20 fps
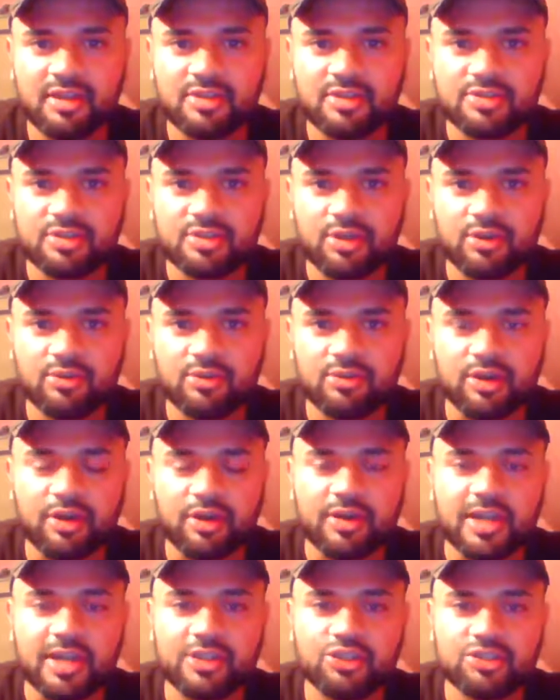So
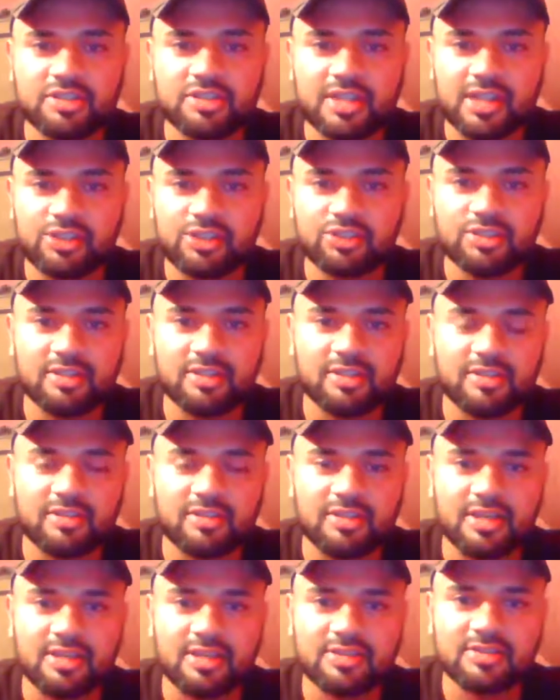our
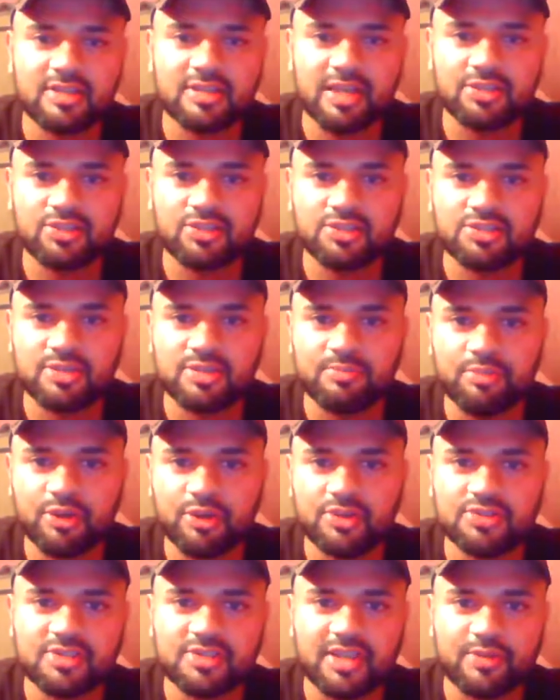education is not just the
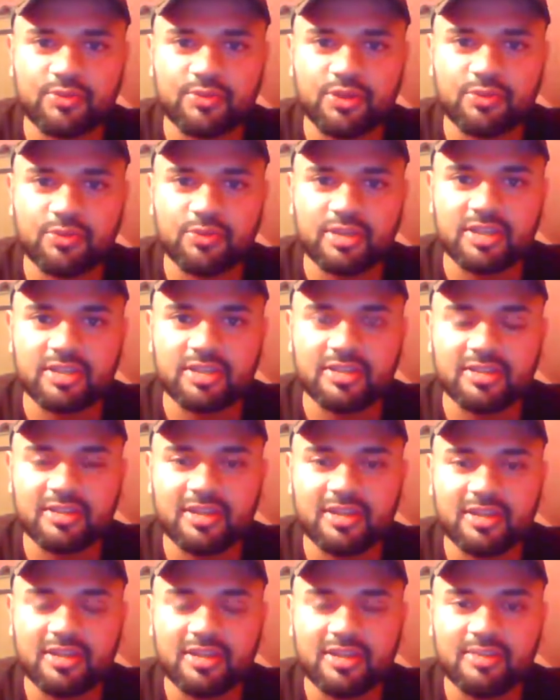books that we read,
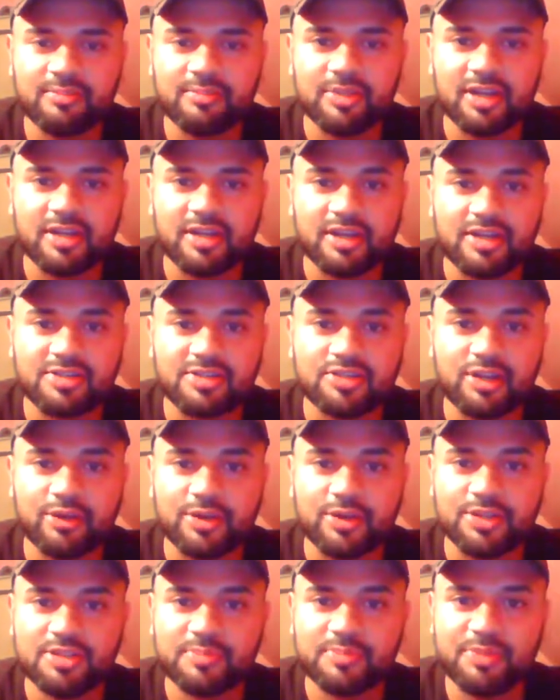but it's our
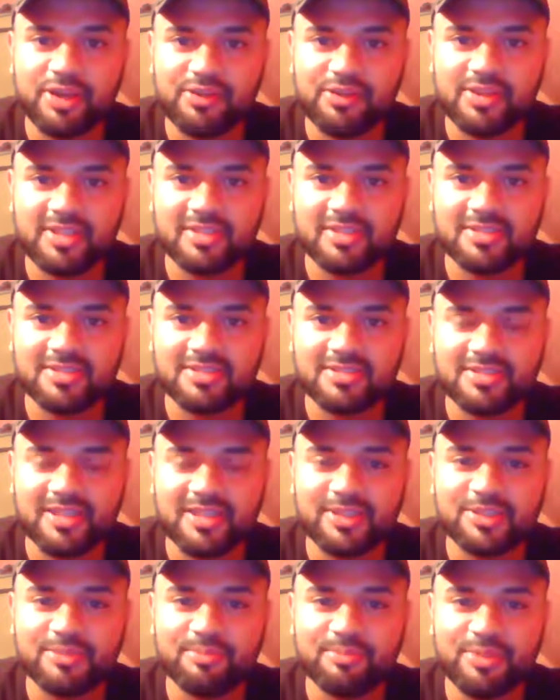experience.
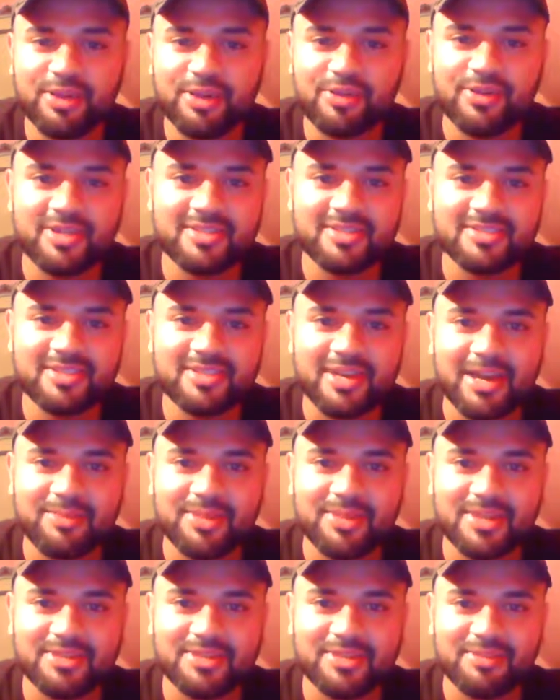Experience,
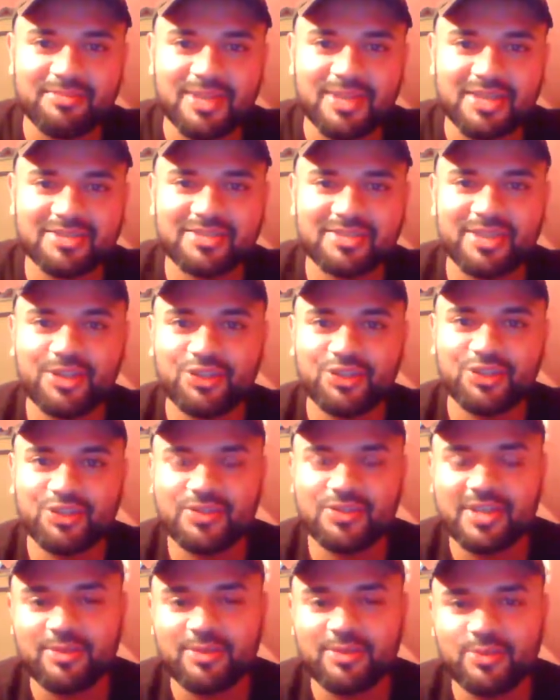Gabby, is the best teacher
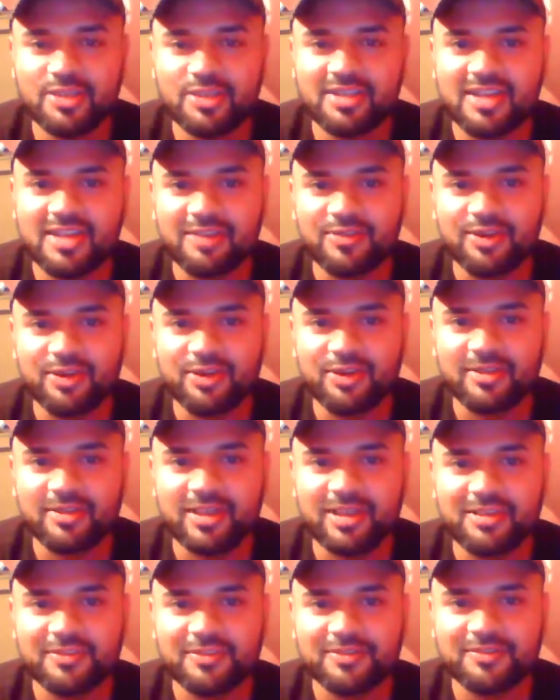that we can have in our
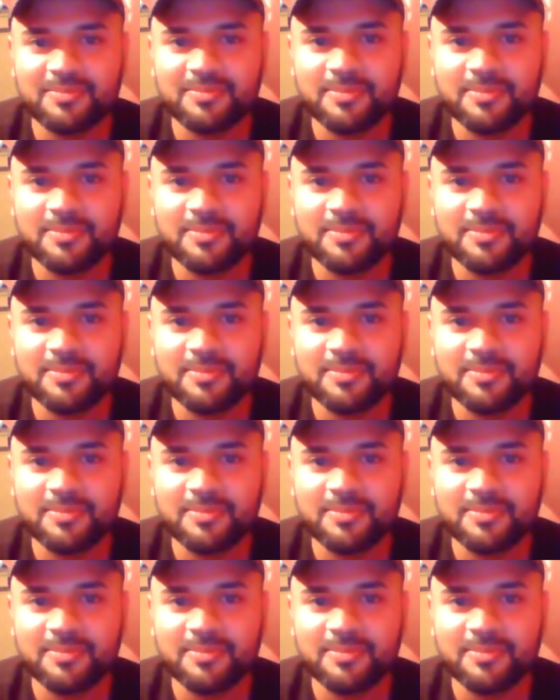life.